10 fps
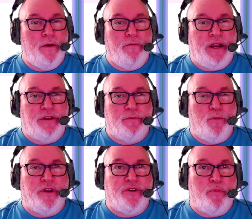Right, I
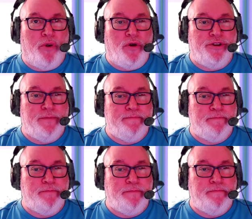want you to pause.
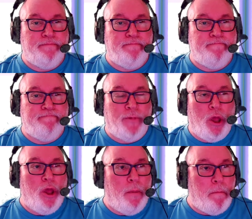
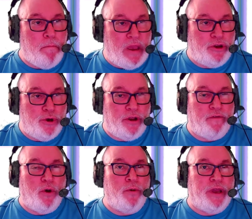Make sure you've
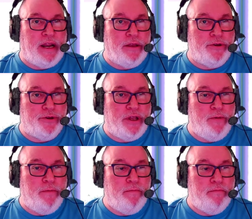got all your answers down.